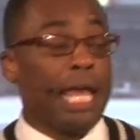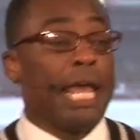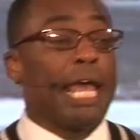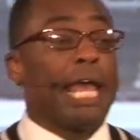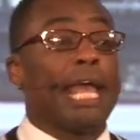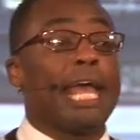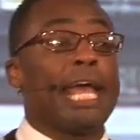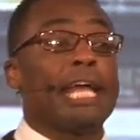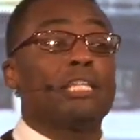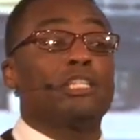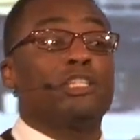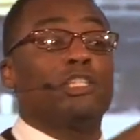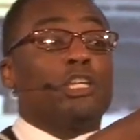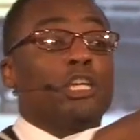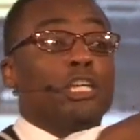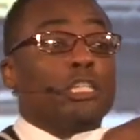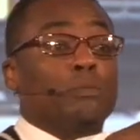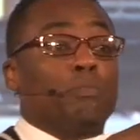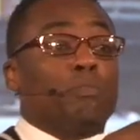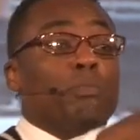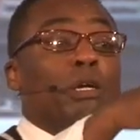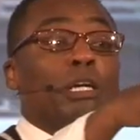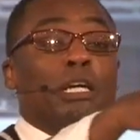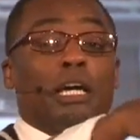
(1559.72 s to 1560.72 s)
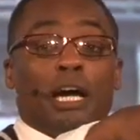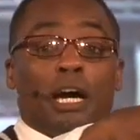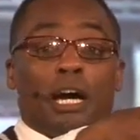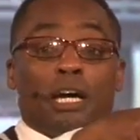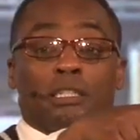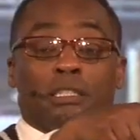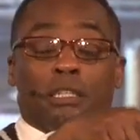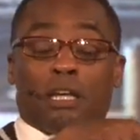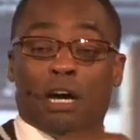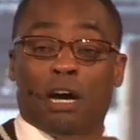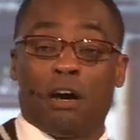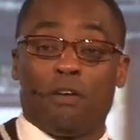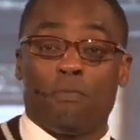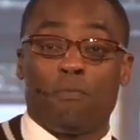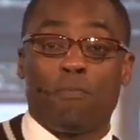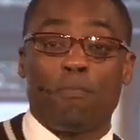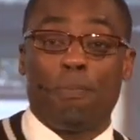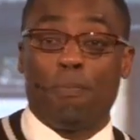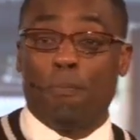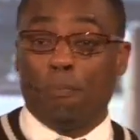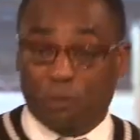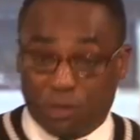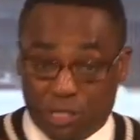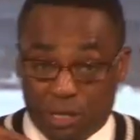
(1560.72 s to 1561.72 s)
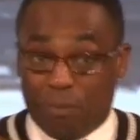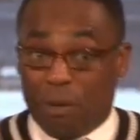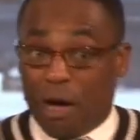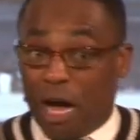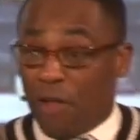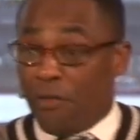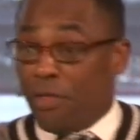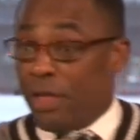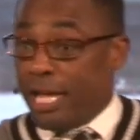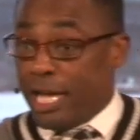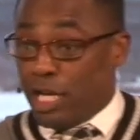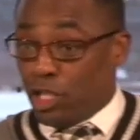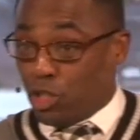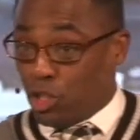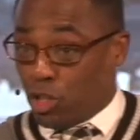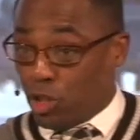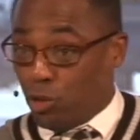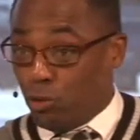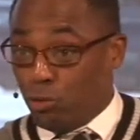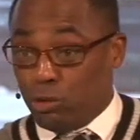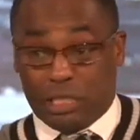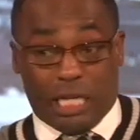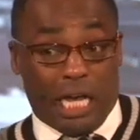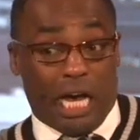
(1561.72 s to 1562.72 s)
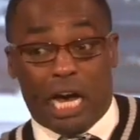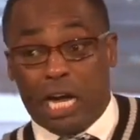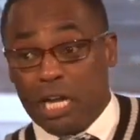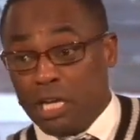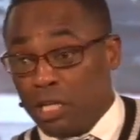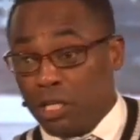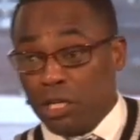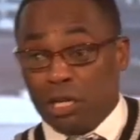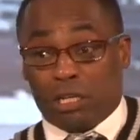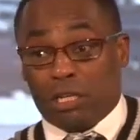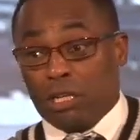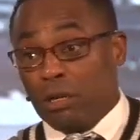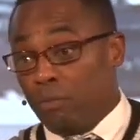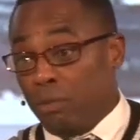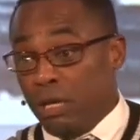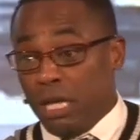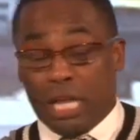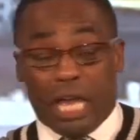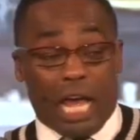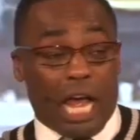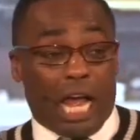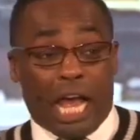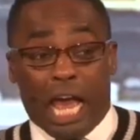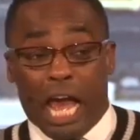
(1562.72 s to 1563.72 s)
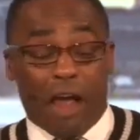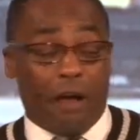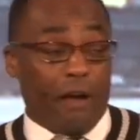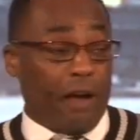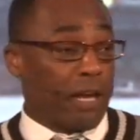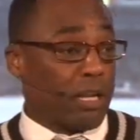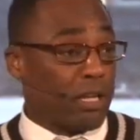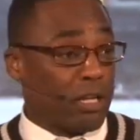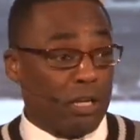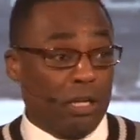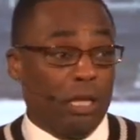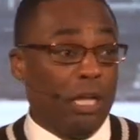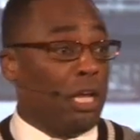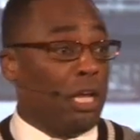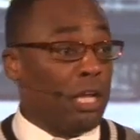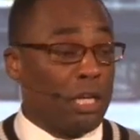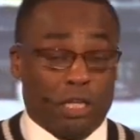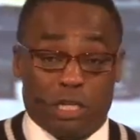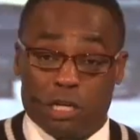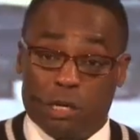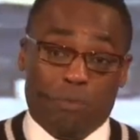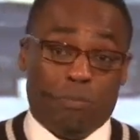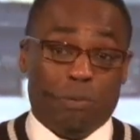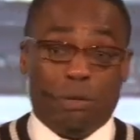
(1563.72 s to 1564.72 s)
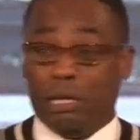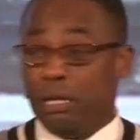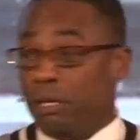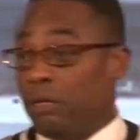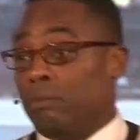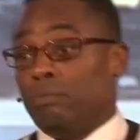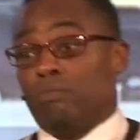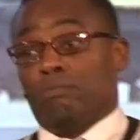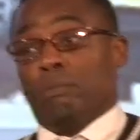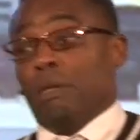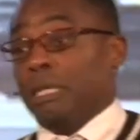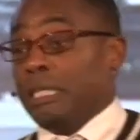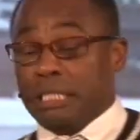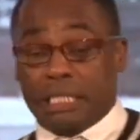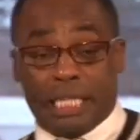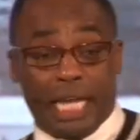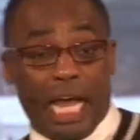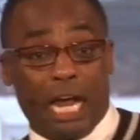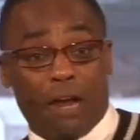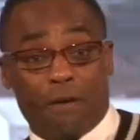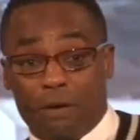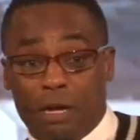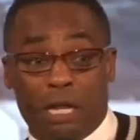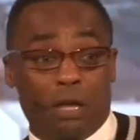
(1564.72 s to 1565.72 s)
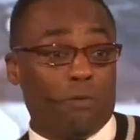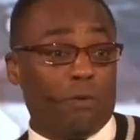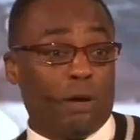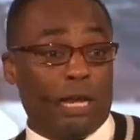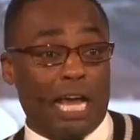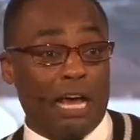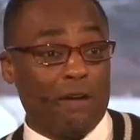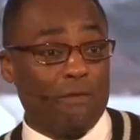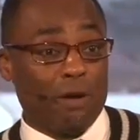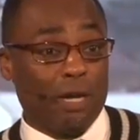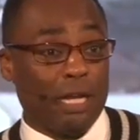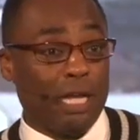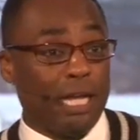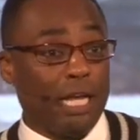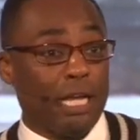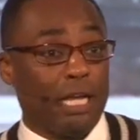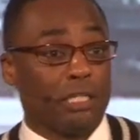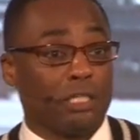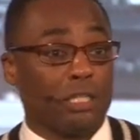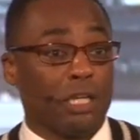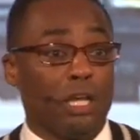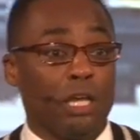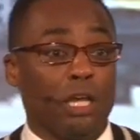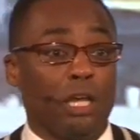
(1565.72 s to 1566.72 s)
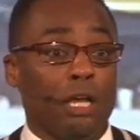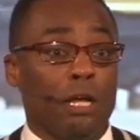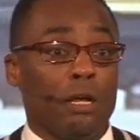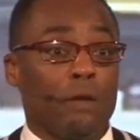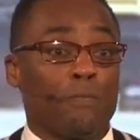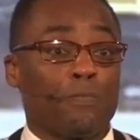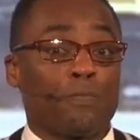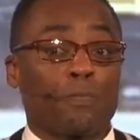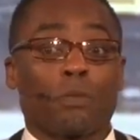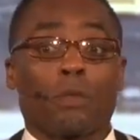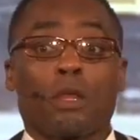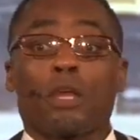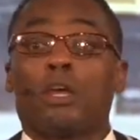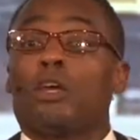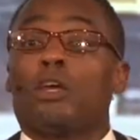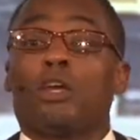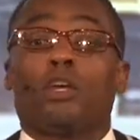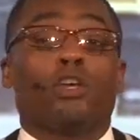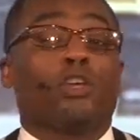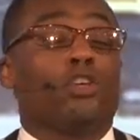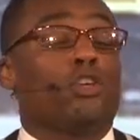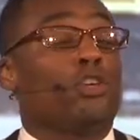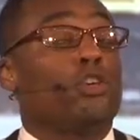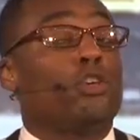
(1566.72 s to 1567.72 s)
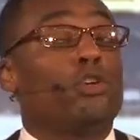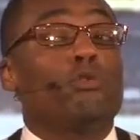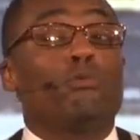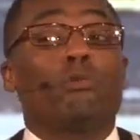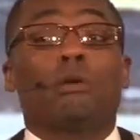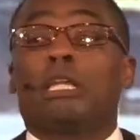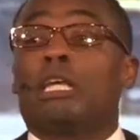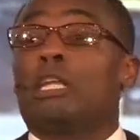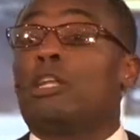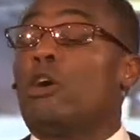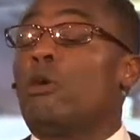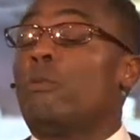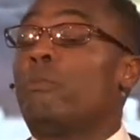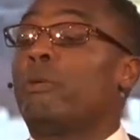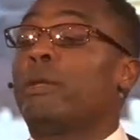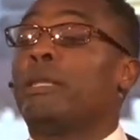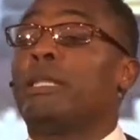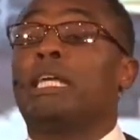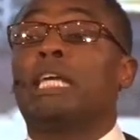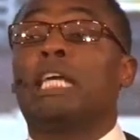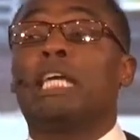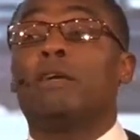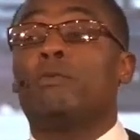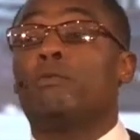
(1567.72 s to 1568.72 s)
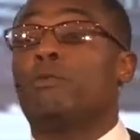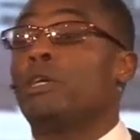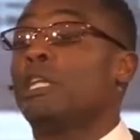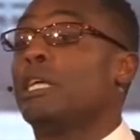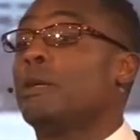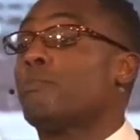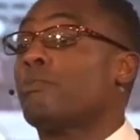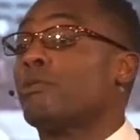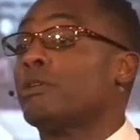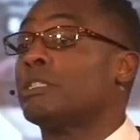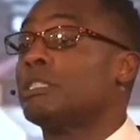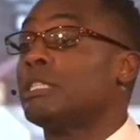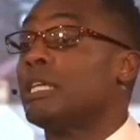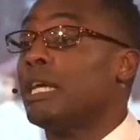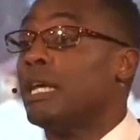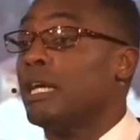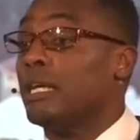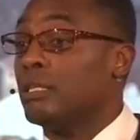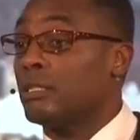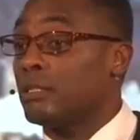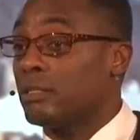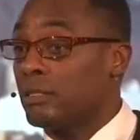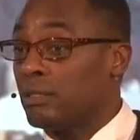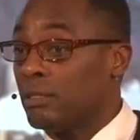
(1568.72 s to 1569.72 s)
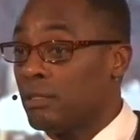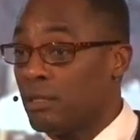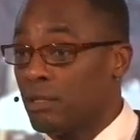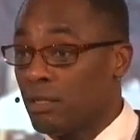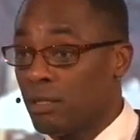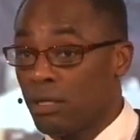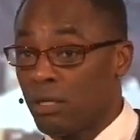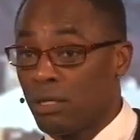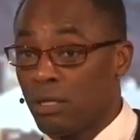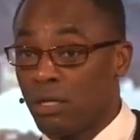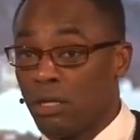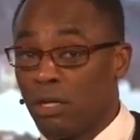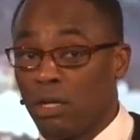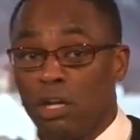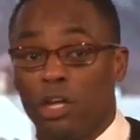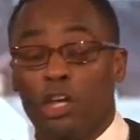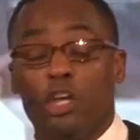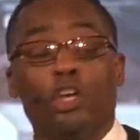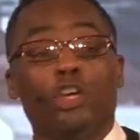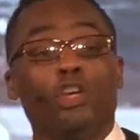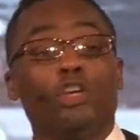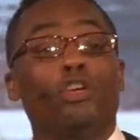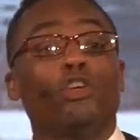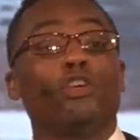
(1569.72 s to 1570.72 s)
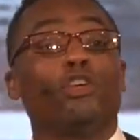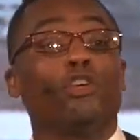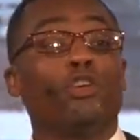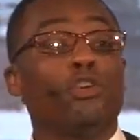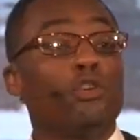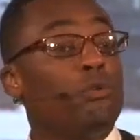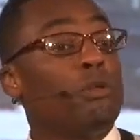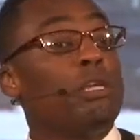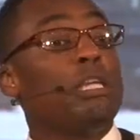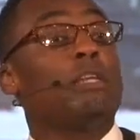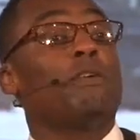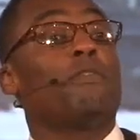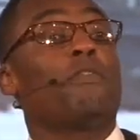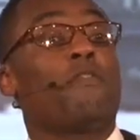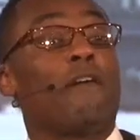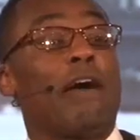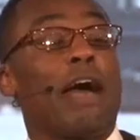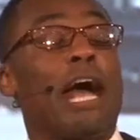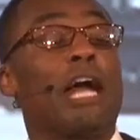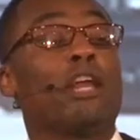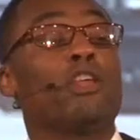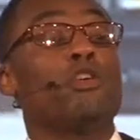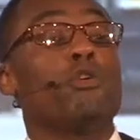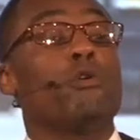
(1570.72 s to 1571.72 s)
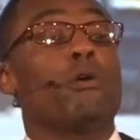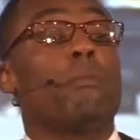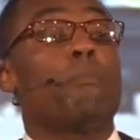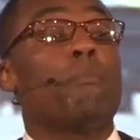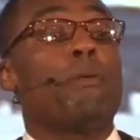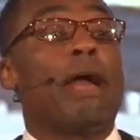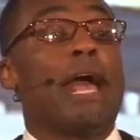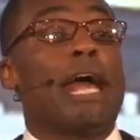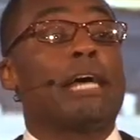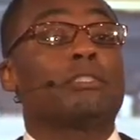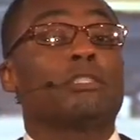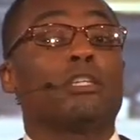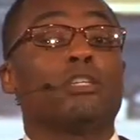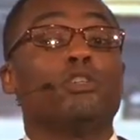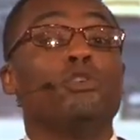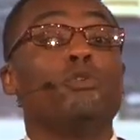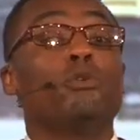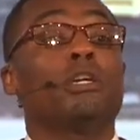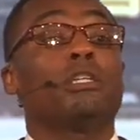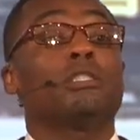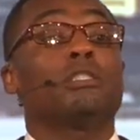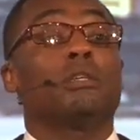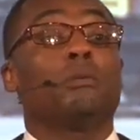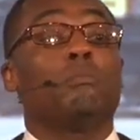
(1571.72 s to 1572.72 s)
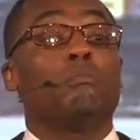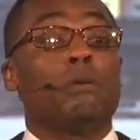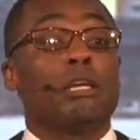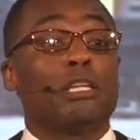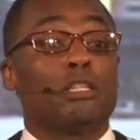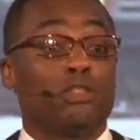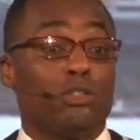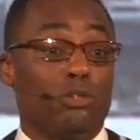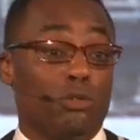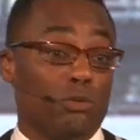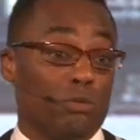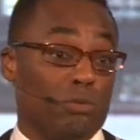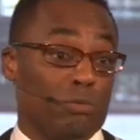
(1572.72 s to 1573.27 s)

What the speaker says: It just because of some other issues, conduct, could be character, could be integrity, whatever it is. You really don't believe what he presents. You need to find you a pastor you can submit to.